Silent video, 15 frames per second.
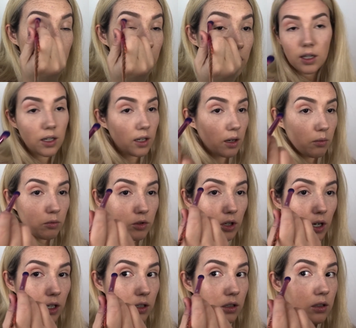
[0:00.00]
and I'm
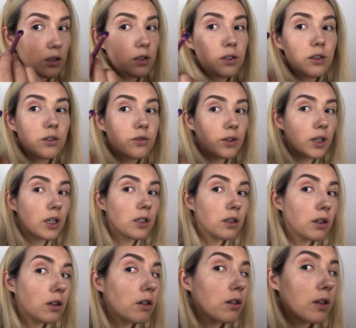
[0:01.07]
trying to concentrate
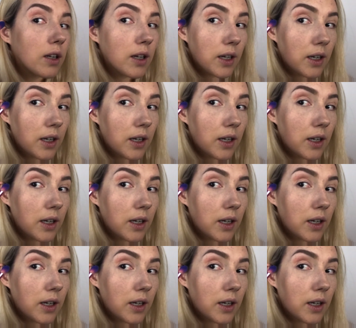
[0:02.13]
on the